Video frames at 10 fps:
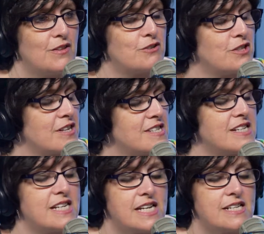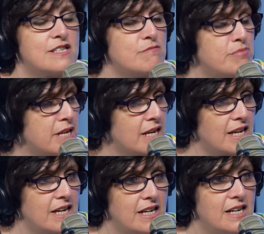There doesn't need to
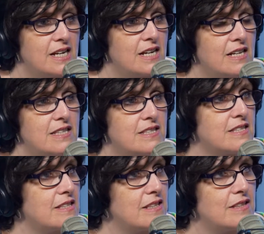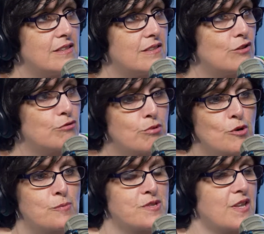be
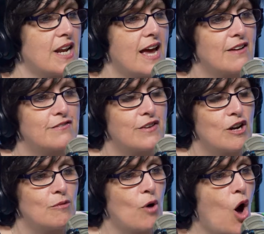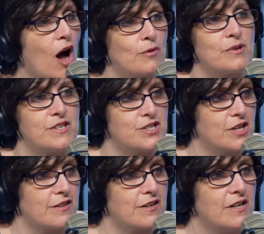groups that have aught with each
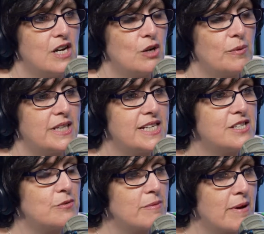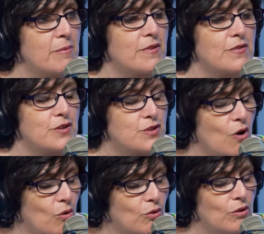other. We need to remember that the
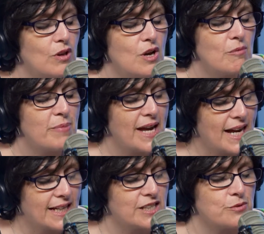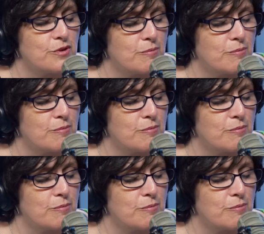total package with the